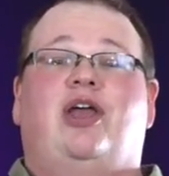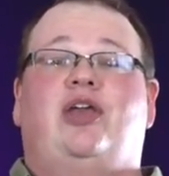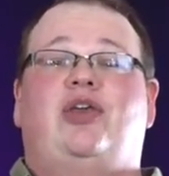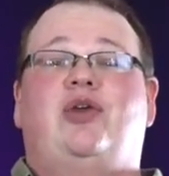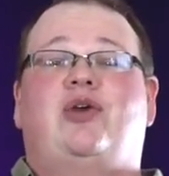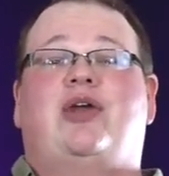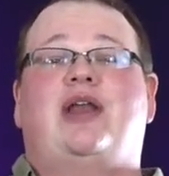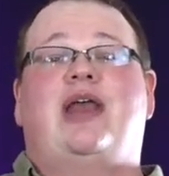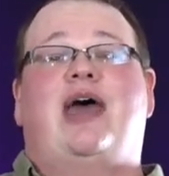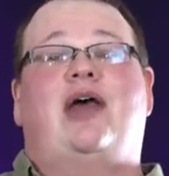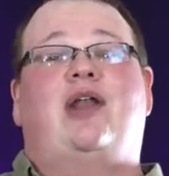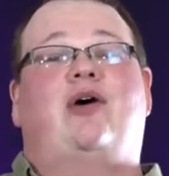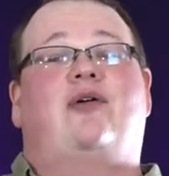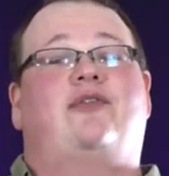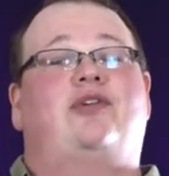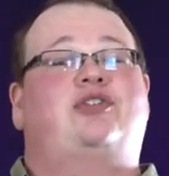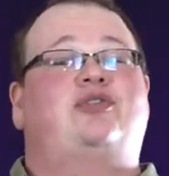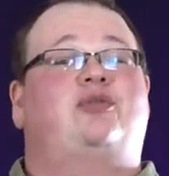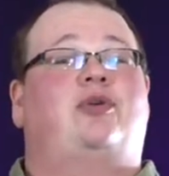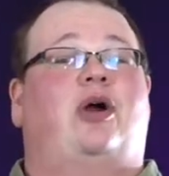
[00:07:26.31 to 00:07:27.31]
you can head
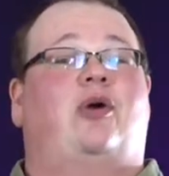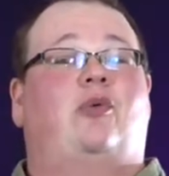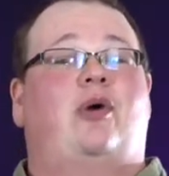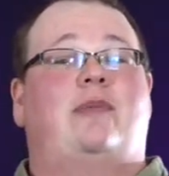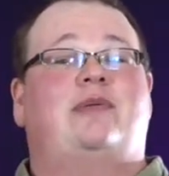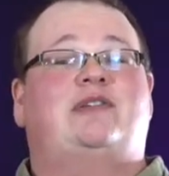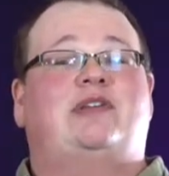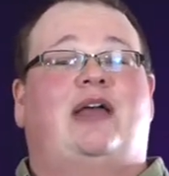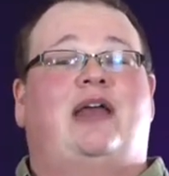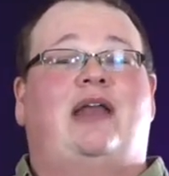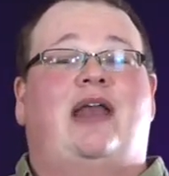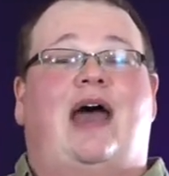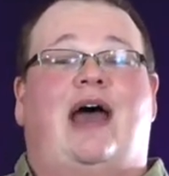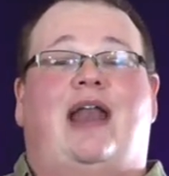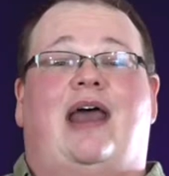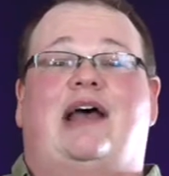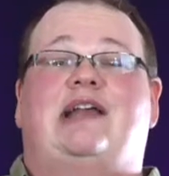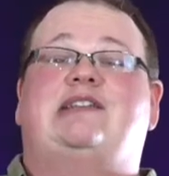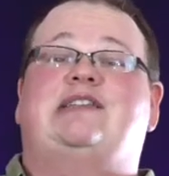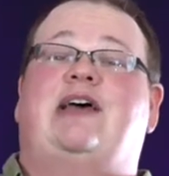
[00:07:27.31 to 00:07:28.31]
over to our website
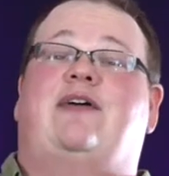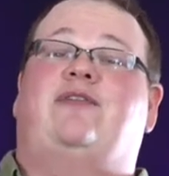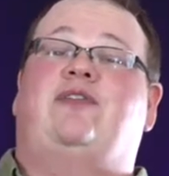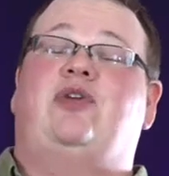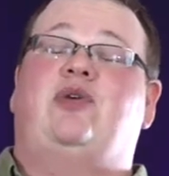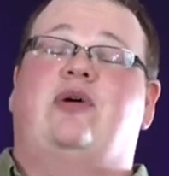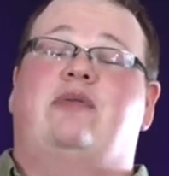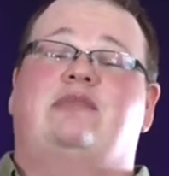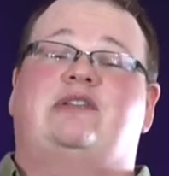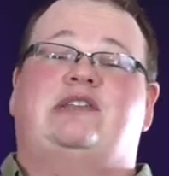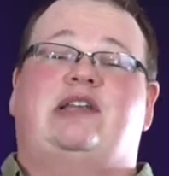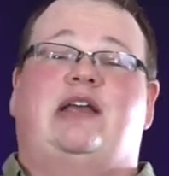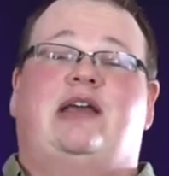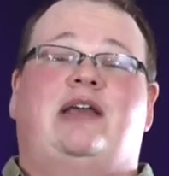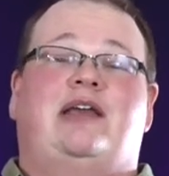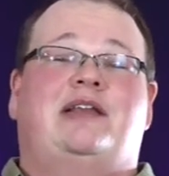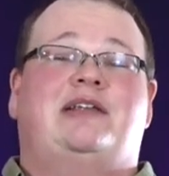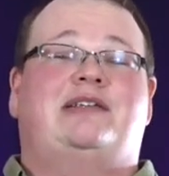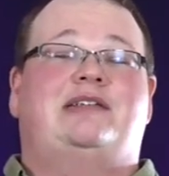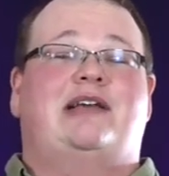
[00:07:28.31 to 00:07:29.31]
at
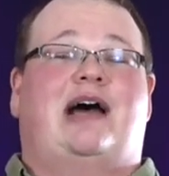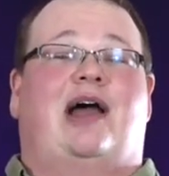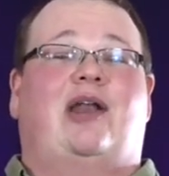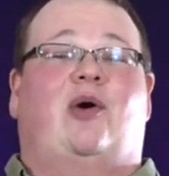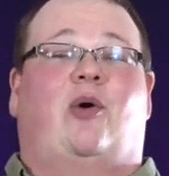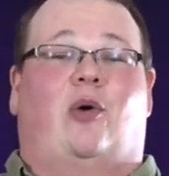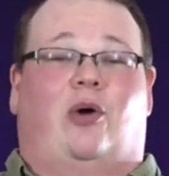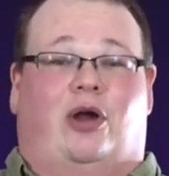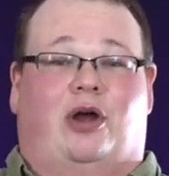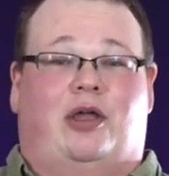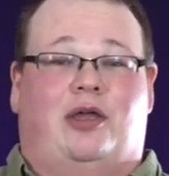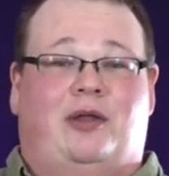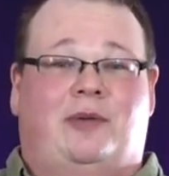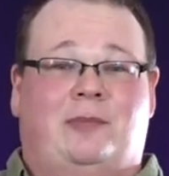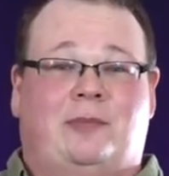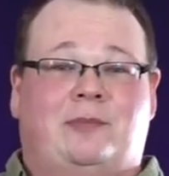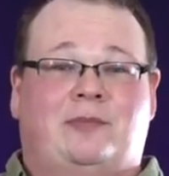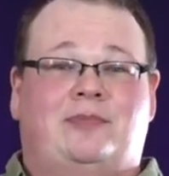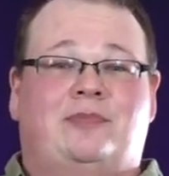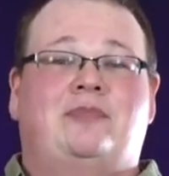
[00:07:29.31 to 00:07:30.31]
sfumc.org.
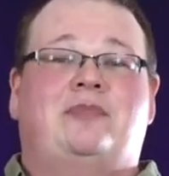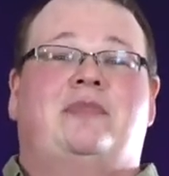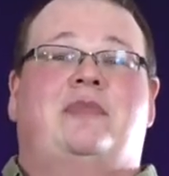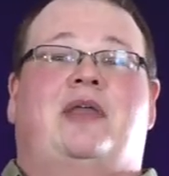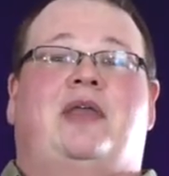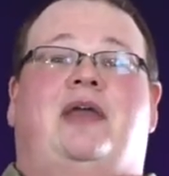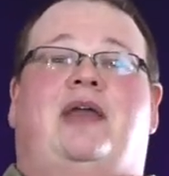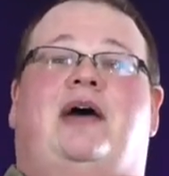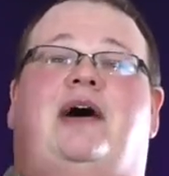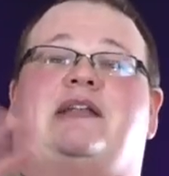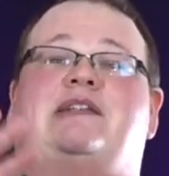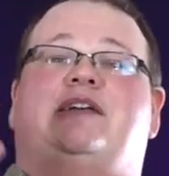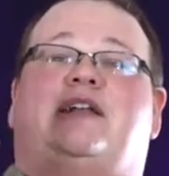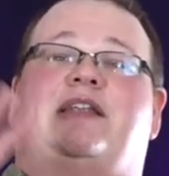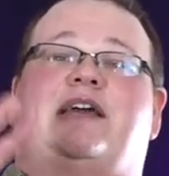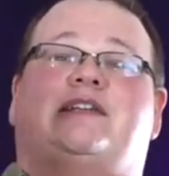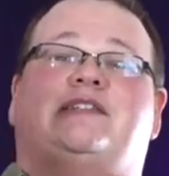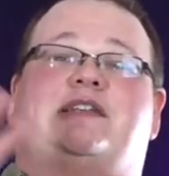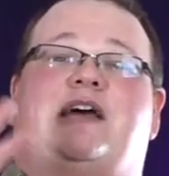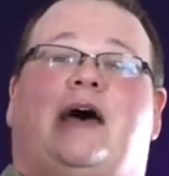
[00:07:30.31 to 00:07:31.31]
Until
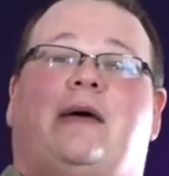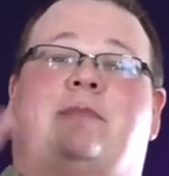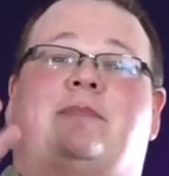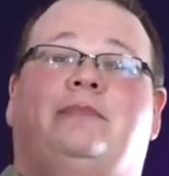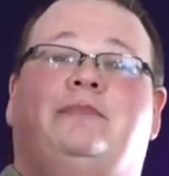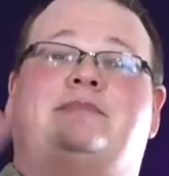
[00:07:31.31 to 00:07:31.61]
next time.